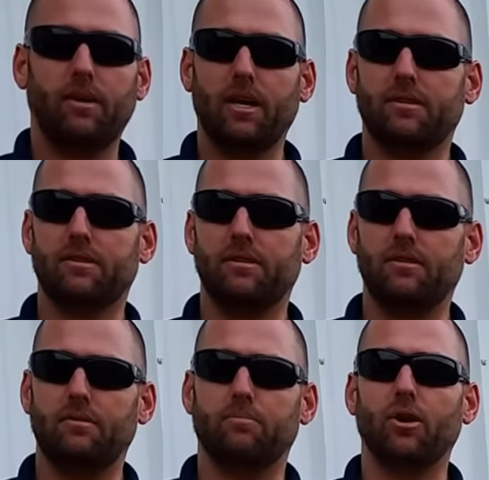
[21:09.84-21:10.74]
it's
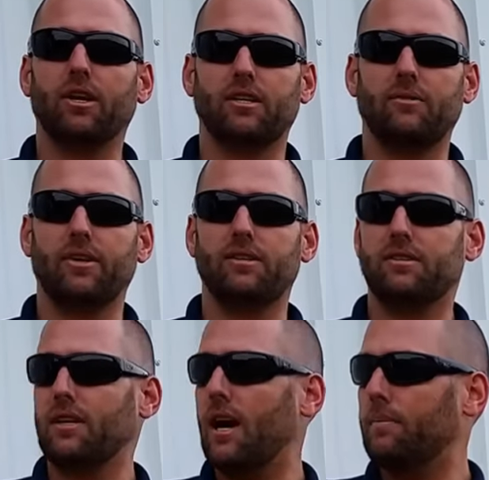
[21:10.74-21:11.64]
productivity
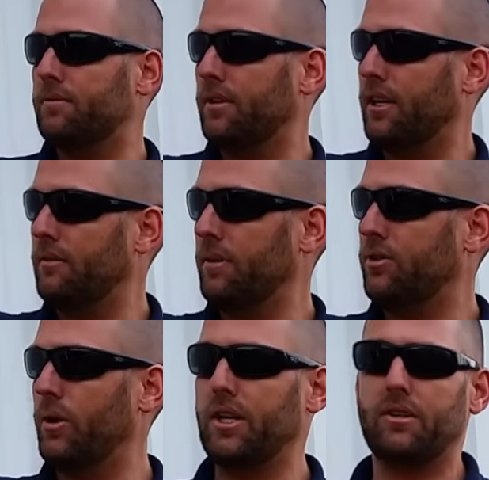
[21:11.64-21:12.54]
stops in
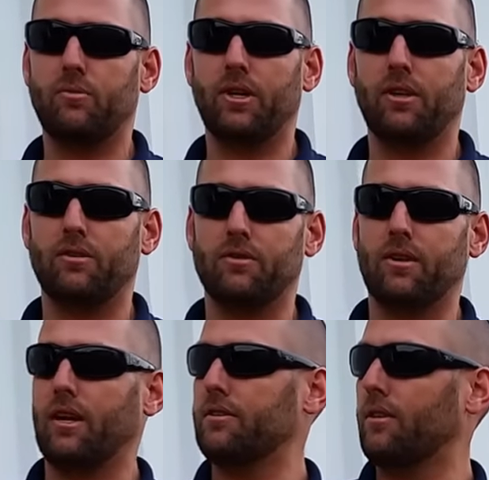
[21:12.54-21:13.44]
between these windows,
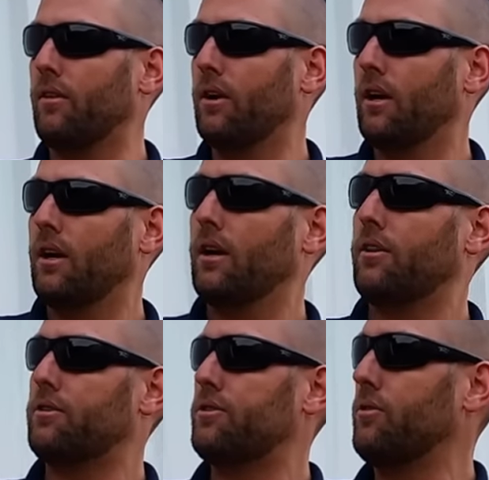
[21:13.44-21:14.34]
okay? So
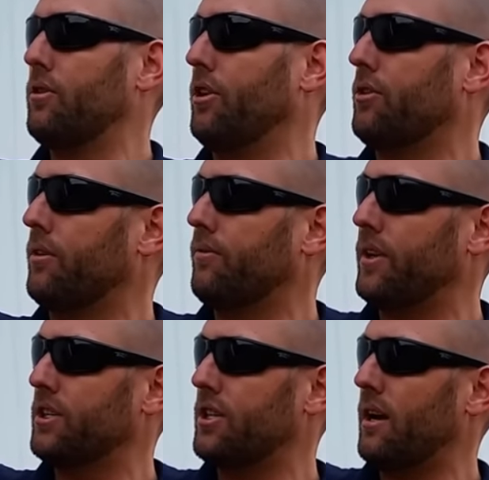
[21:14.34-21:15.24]
the sooner you could
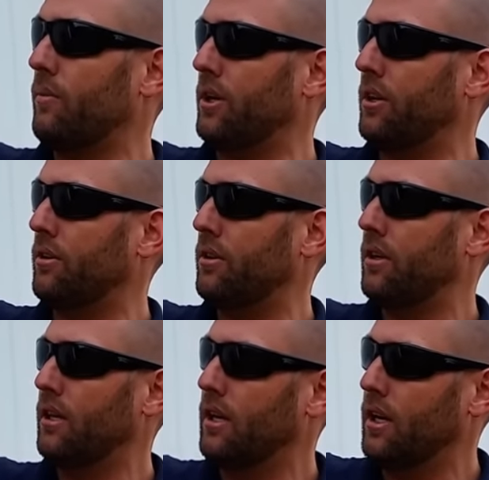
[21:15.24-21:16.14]
finish that window
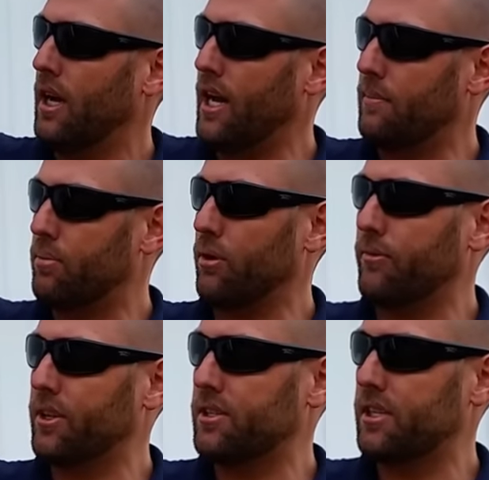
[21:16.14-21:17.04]
at a
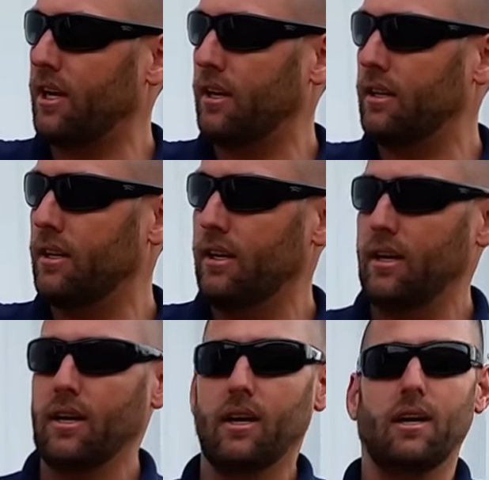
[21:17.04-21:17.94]
perfect state
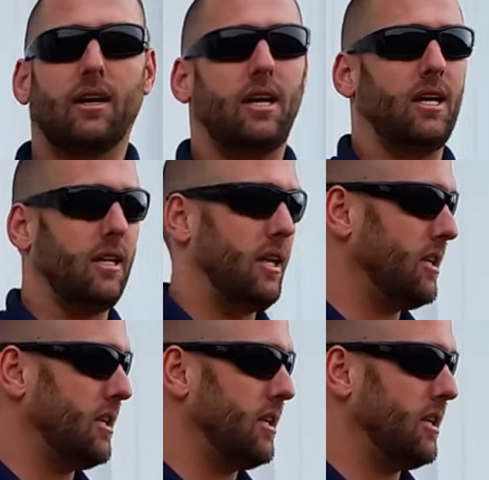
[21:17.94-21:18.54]
and